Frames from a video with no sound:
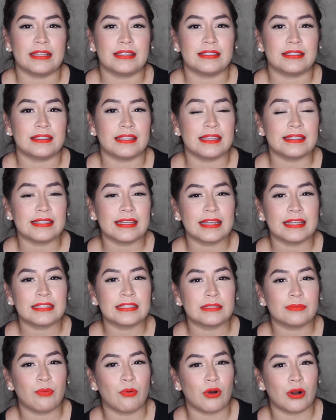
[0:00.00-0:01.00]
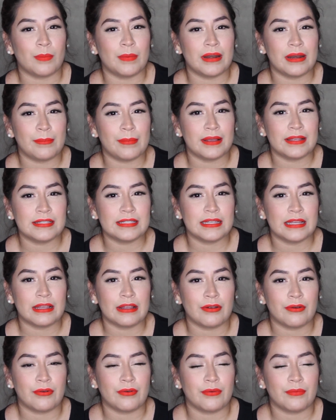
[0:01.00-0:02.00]
It says like it's pore
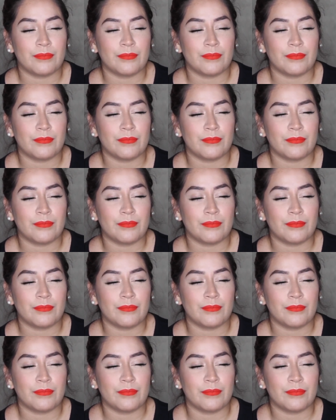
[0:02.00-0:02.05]
minimizing.